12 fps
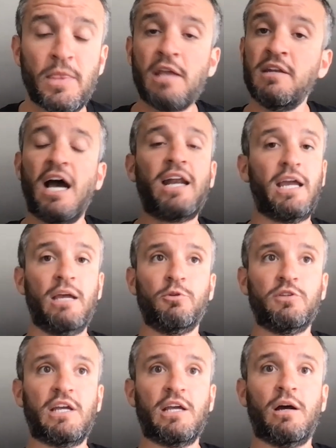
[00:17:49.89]
not
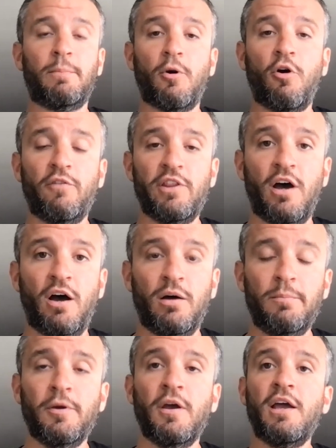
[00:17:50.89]
able to get up over the
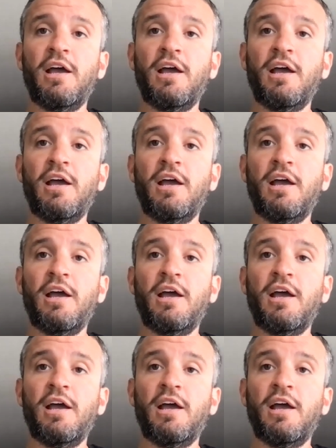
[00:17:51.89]
hump,